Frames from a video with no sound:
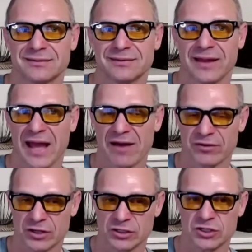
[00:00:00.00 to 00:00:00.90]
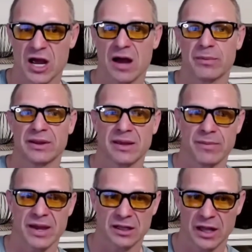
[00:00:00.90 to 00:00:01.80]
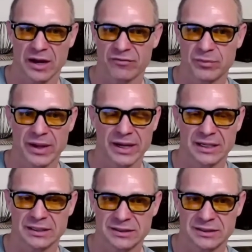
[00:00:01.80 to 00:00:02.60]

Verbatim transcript: they have a good job and they make a lot of money